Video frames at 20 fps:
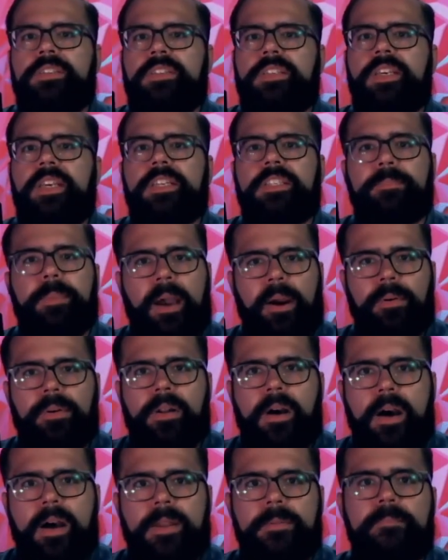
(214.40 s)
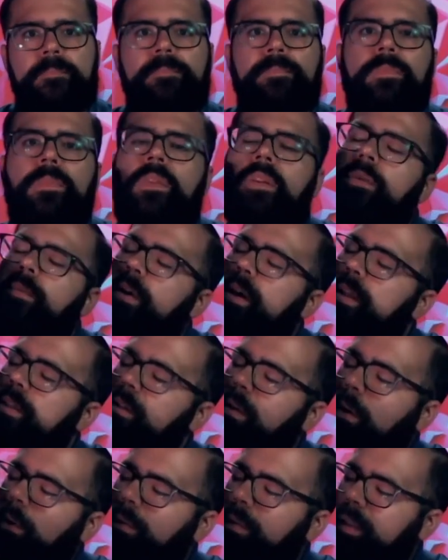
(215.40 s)
see it's powered on with
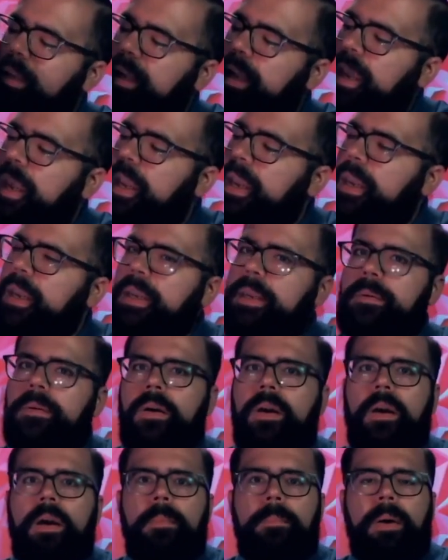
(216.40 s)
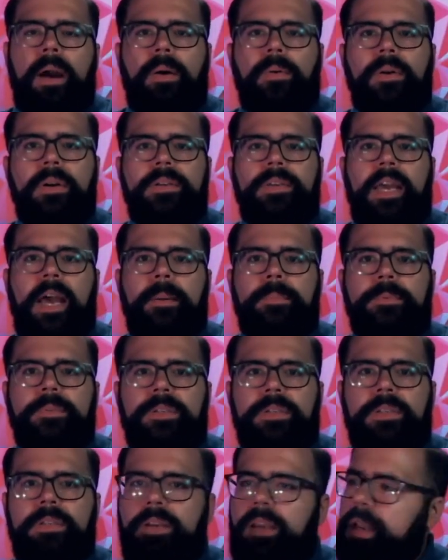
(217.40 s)
only a power
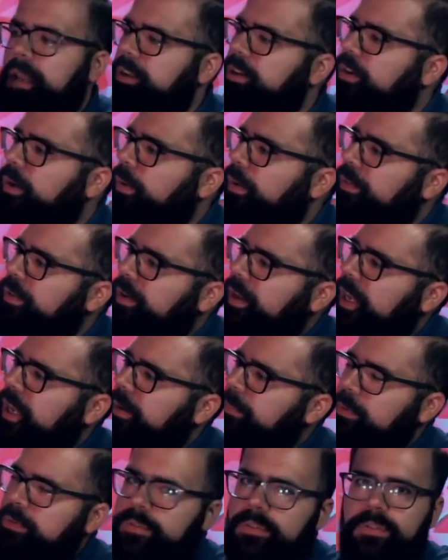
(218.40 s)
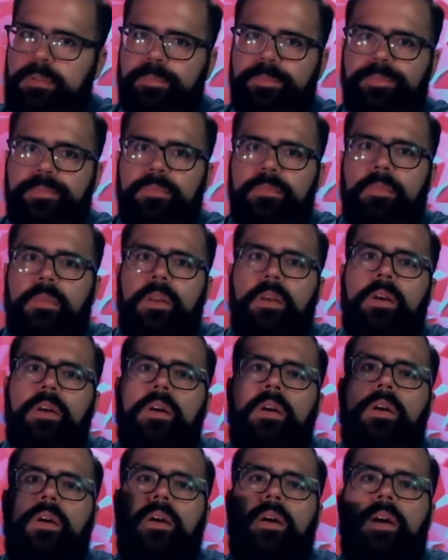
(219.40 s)
adapter and no other cables.
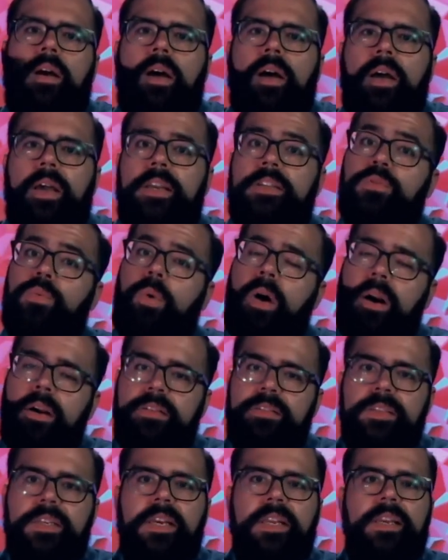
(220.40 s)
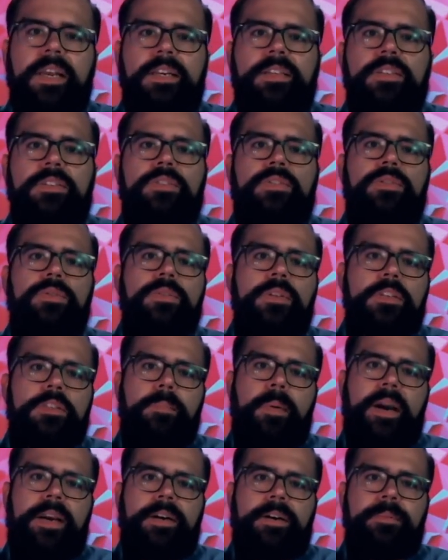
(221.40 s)
Uh, it's wirelessly connected to the
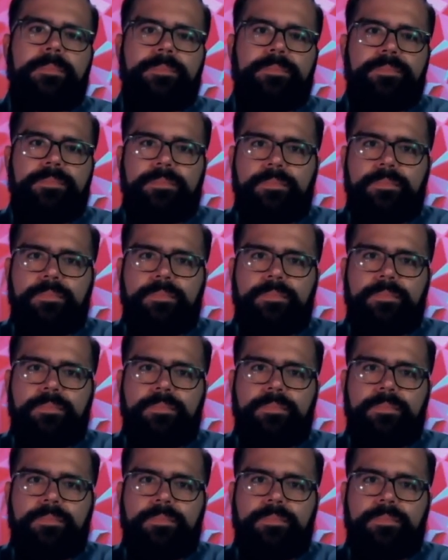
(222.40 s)
Spydur,